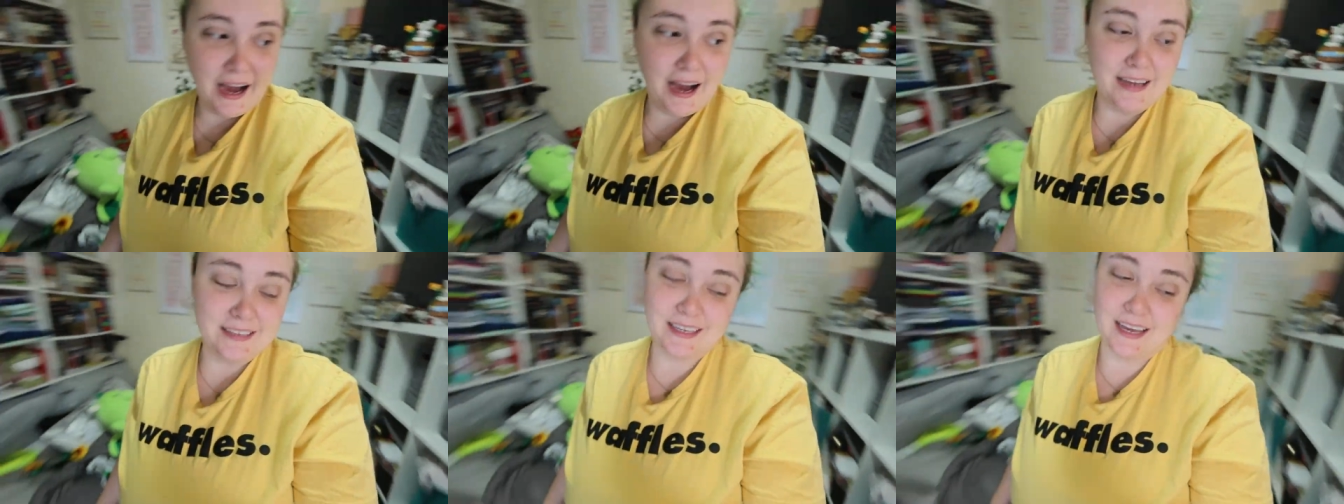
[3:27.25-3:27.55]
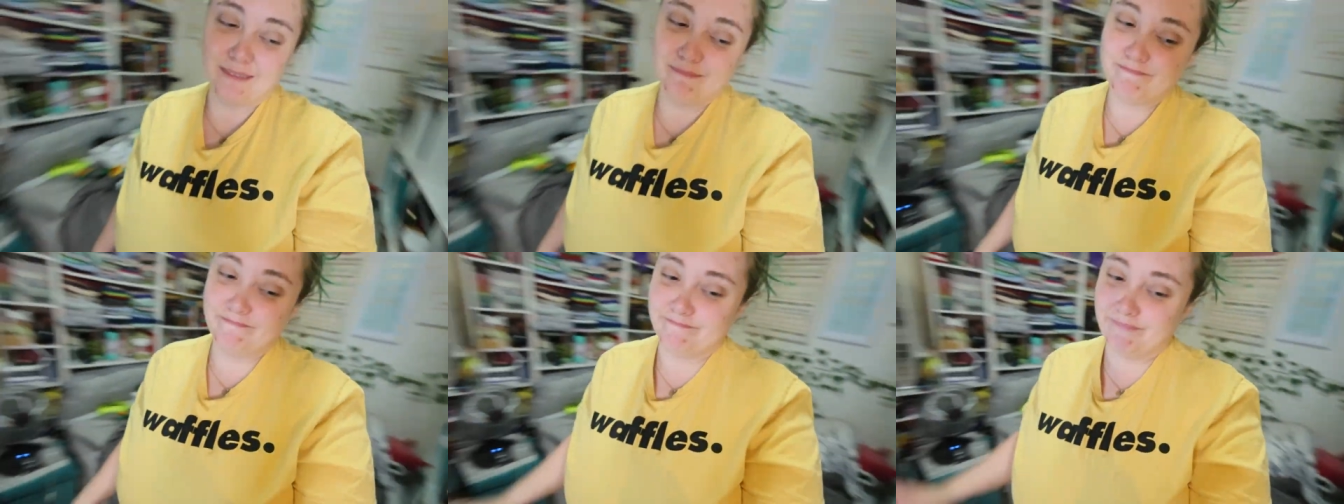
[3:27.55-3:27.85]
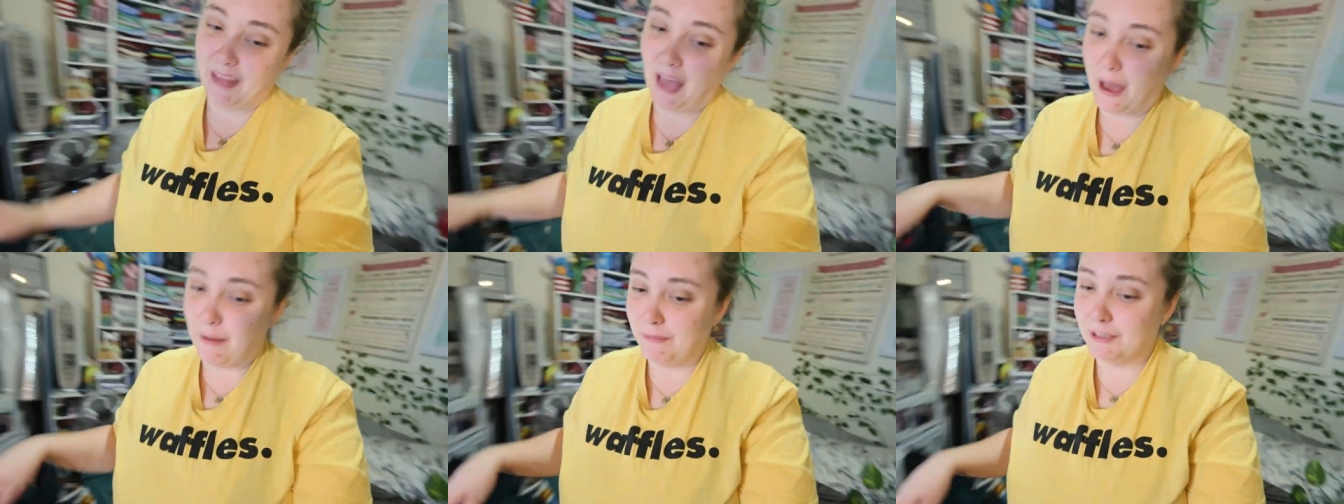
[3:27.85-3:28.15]
I was like,
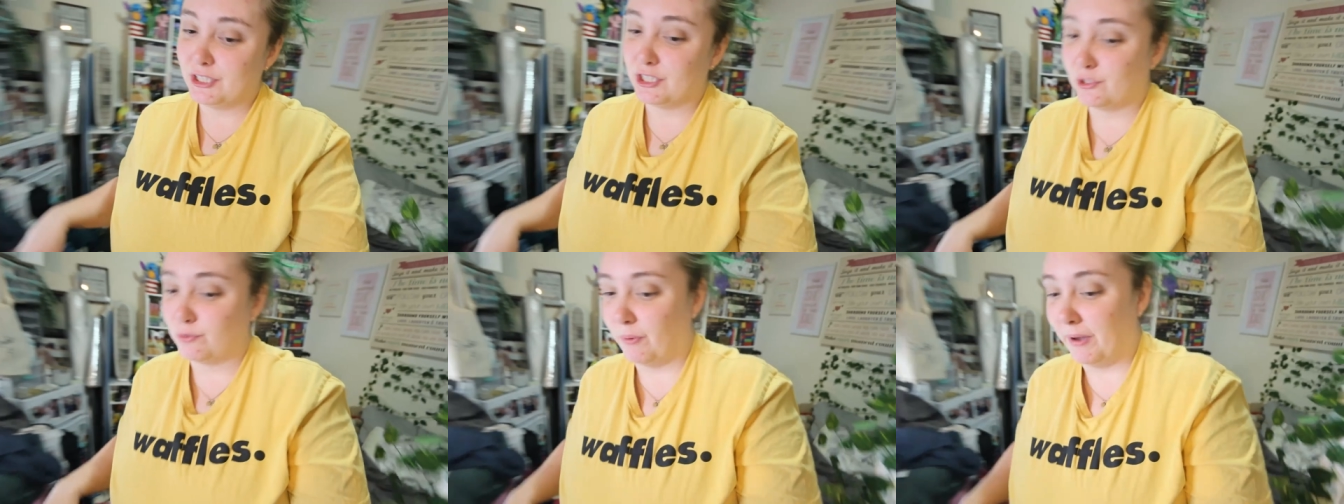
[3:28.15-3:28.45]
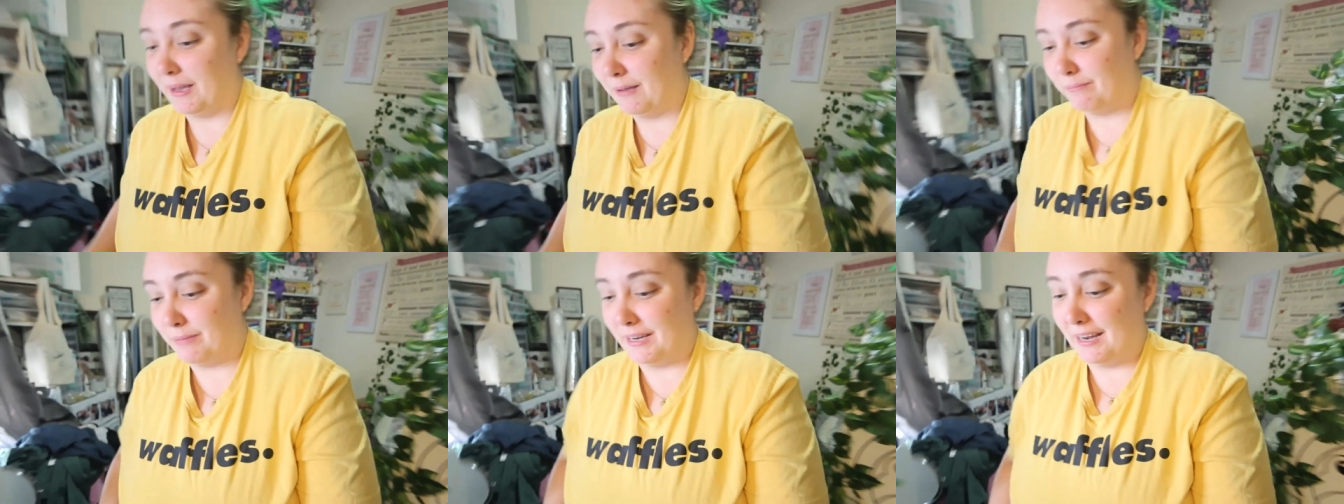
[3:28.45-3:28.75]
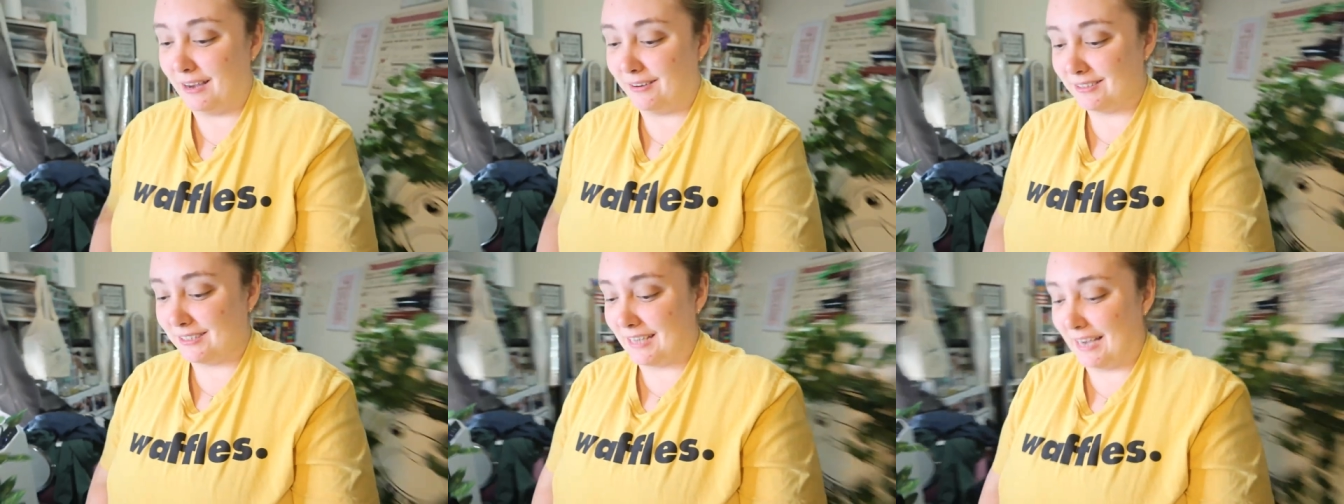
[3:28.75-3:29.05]
mm, I'ma just wait.
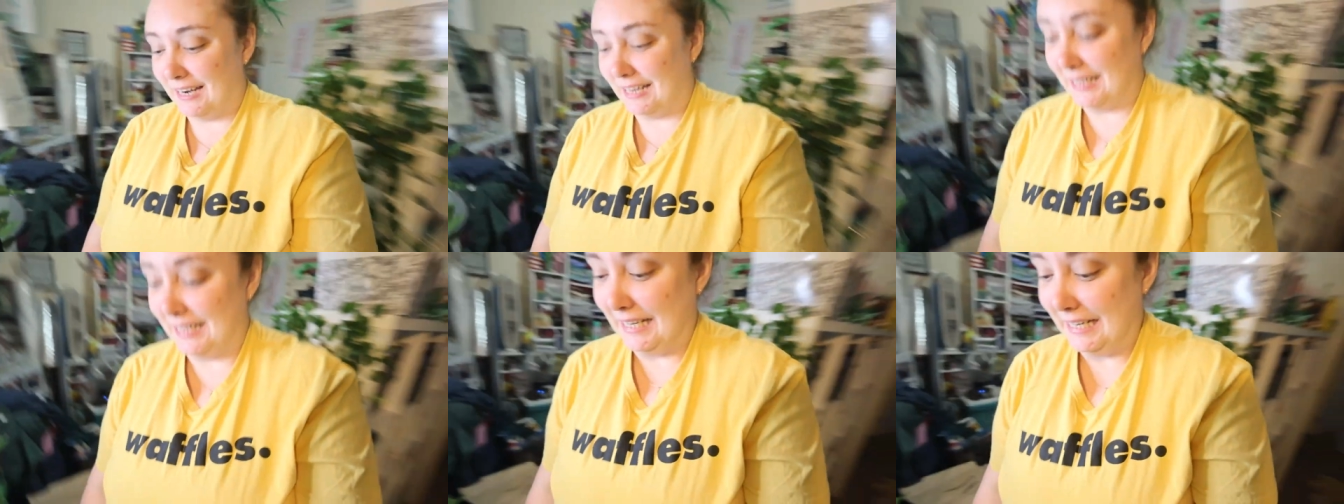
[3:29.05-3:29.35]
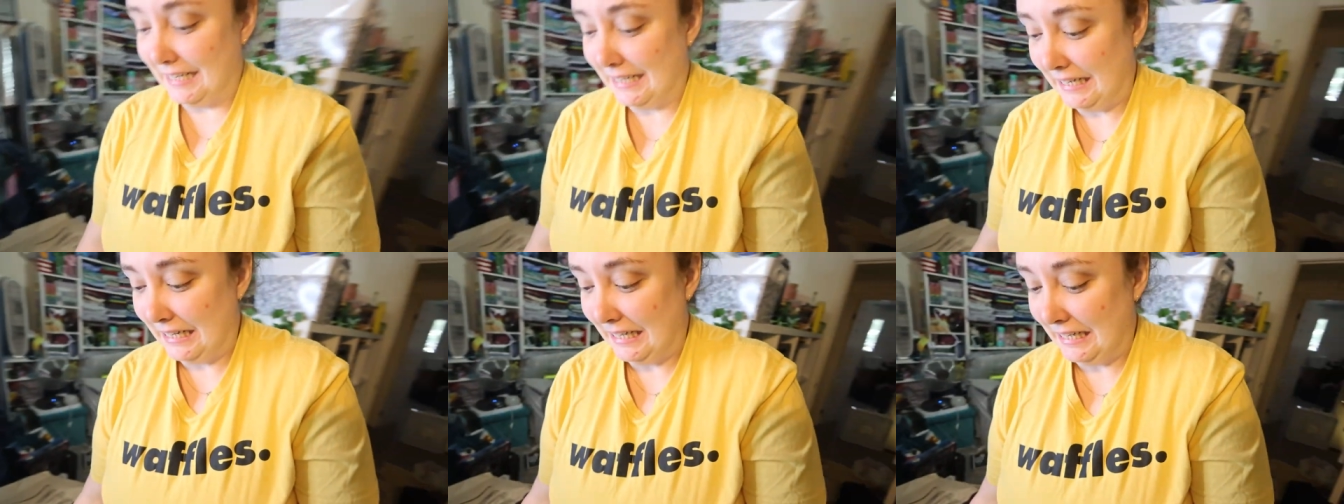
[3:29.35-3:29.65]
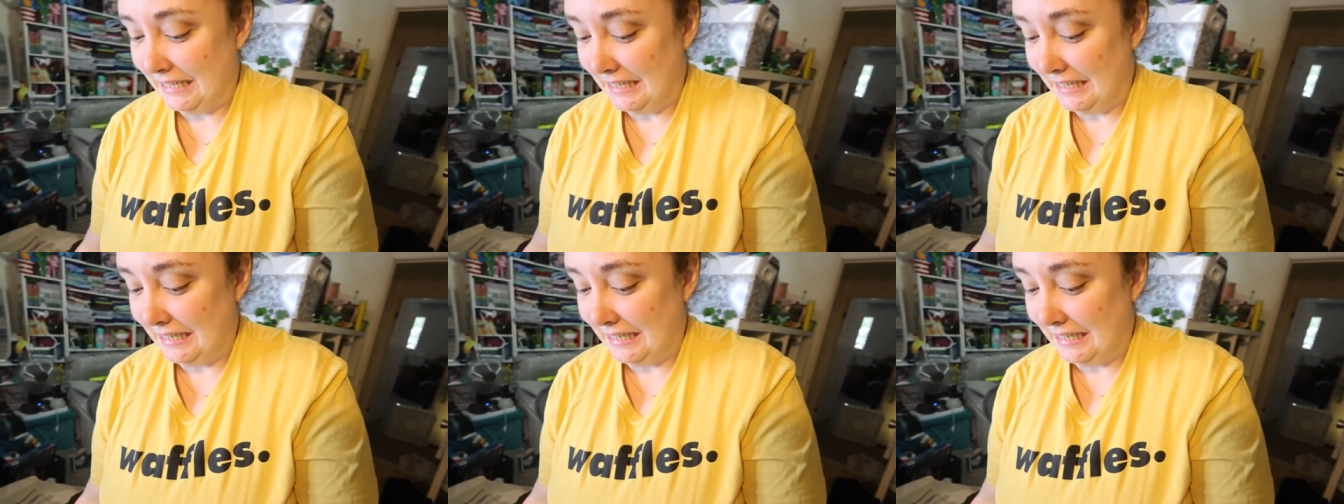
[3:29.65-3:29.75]
But now it's kind of like,